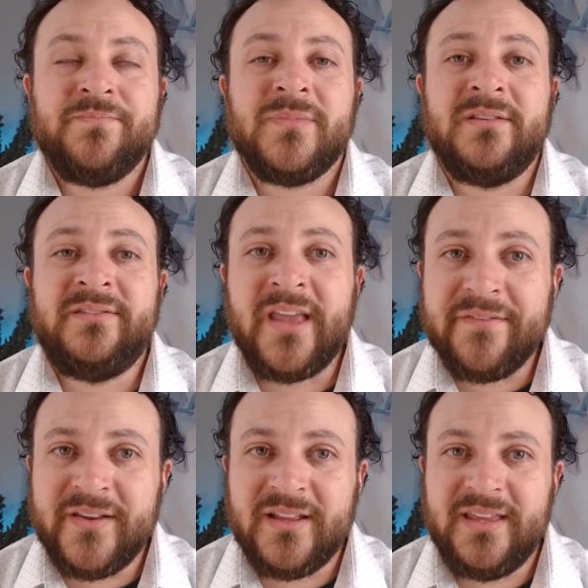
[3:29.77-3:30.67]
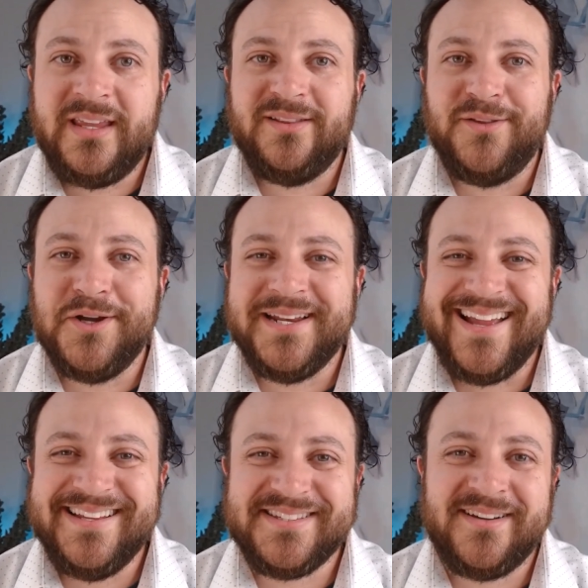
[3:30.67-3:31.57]
definitely can look
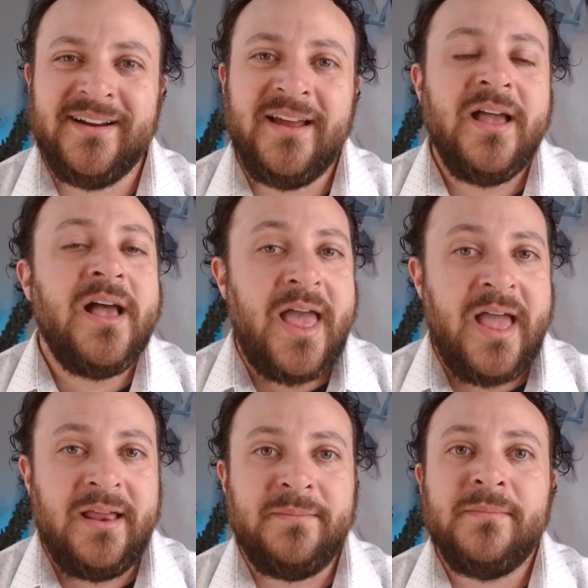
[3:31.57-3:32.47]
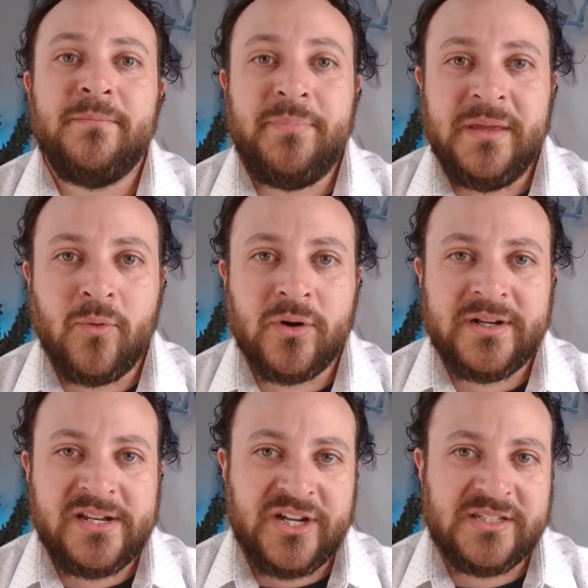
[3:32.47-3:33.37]
nicer and be more
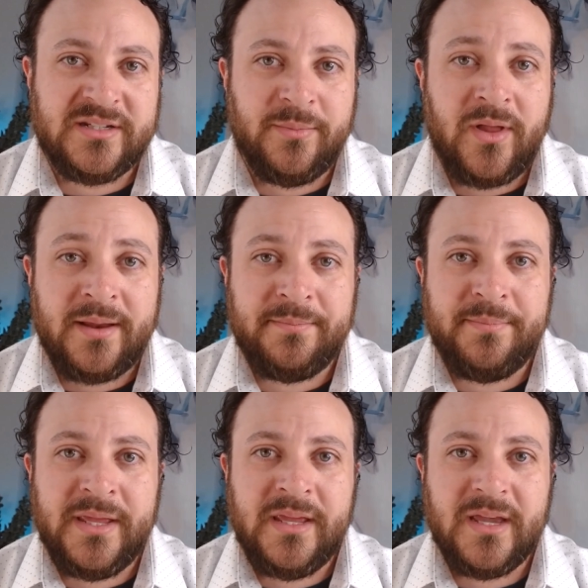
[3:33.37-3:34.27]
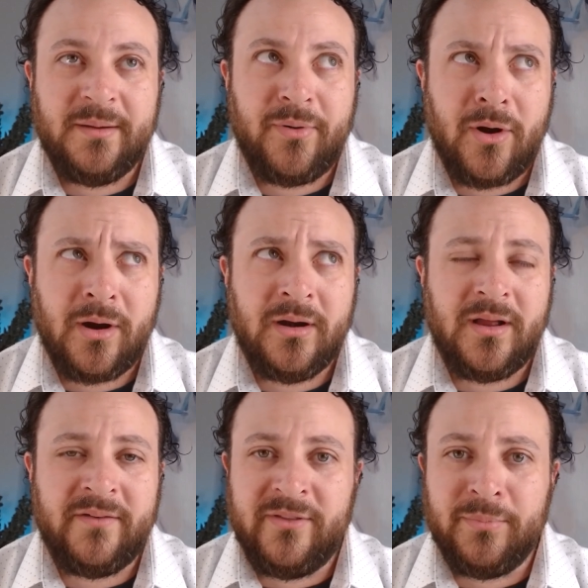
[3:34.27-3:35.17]
digestible and be a part
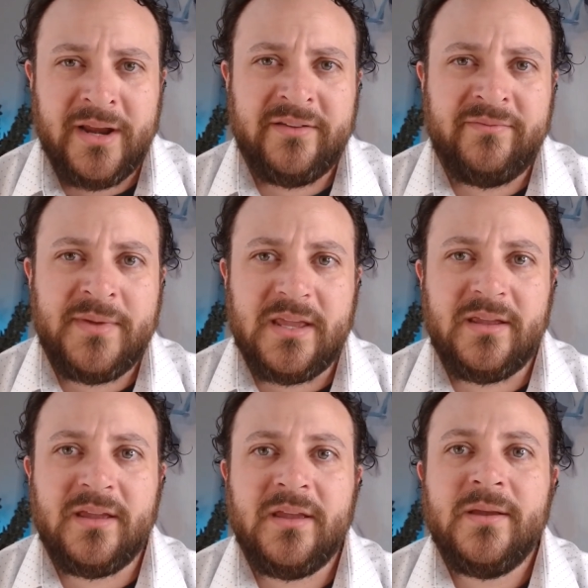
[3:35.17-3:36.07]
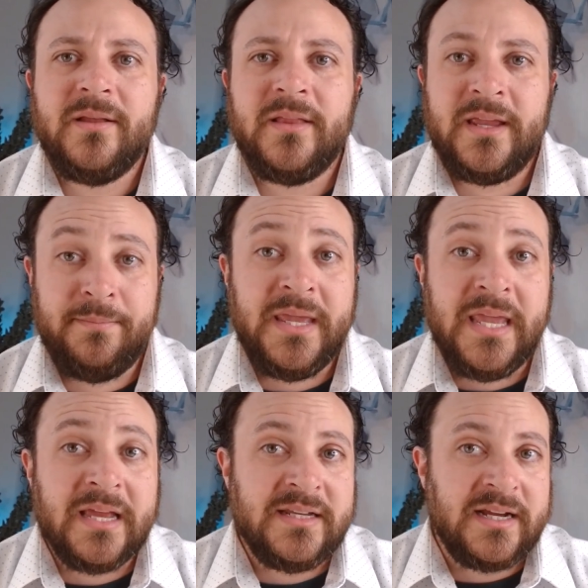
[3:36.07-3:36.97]
of the brand of me, like me
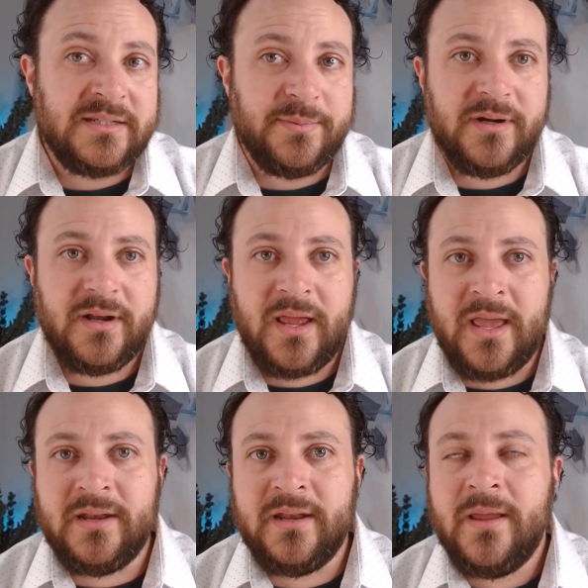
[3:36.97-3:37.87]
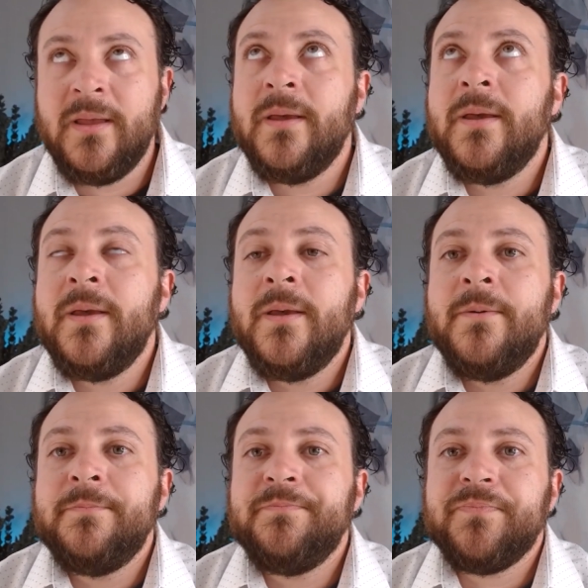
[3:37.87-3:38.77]
as an expert. And
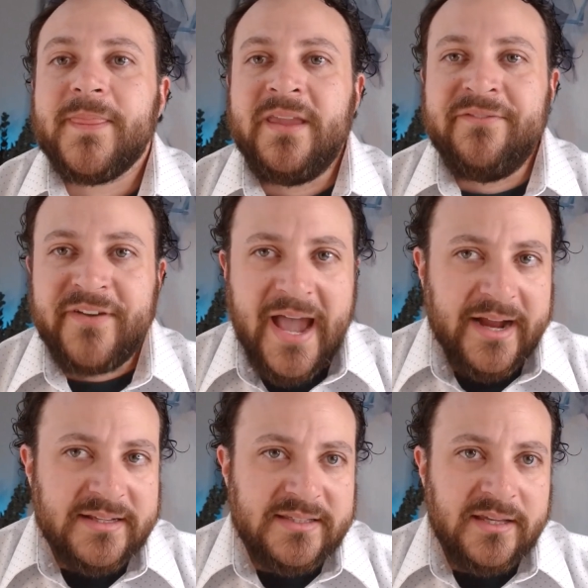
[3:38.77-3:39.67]
in fact,